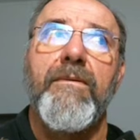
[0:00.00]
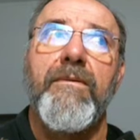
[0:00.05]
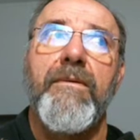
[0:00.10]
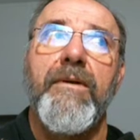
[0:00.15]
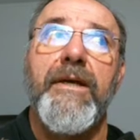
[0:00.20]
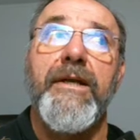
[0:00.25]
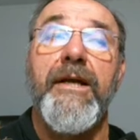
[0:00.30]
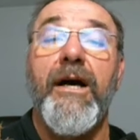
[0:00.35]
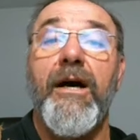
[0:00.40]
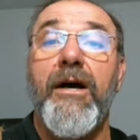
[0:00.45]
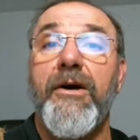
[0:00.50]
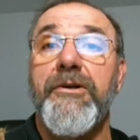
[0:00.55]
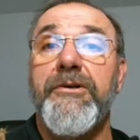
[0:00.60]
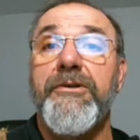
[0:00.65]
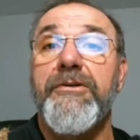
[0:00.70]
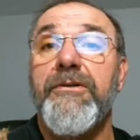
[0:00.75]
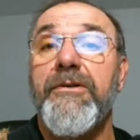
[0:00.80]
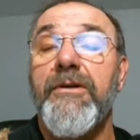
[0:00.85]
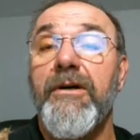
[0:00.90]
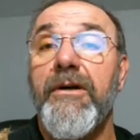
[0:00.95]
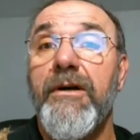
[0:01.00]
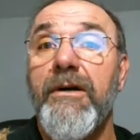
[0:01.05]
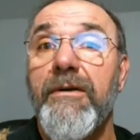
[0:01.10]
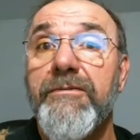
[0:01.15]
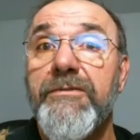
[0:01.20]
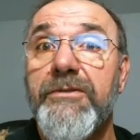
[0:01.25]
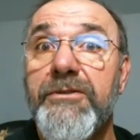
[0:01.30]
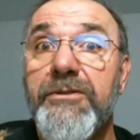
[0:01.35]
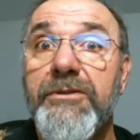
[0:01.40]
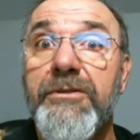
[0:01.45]
in honor
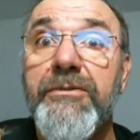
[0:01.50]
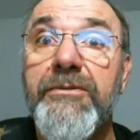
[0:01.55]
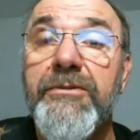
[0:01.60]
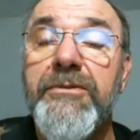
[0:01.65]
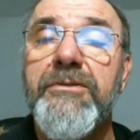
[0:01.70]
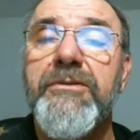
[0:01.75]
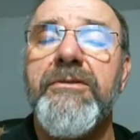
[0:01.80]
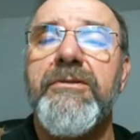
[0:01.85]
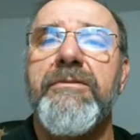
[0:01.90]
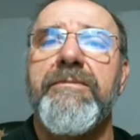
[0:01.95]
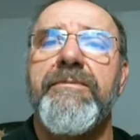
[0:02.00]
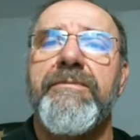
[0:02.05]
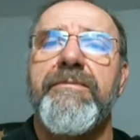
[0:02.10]
of Zeus,